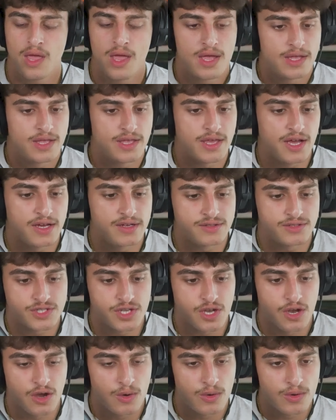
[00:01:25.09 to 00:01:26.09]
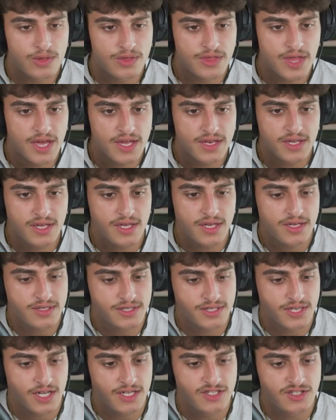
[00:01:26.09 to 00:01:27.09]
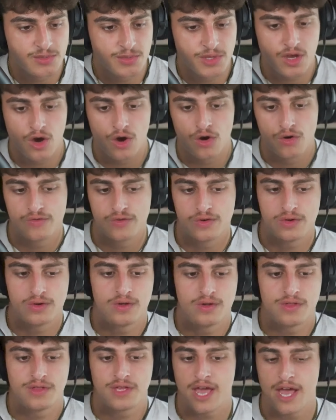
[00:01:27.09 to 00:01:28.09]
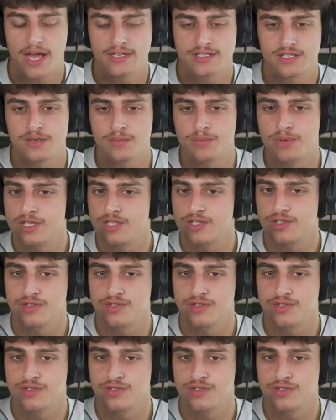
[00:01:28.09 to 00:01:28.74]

Yeah, so then he sends me over the asset pictures.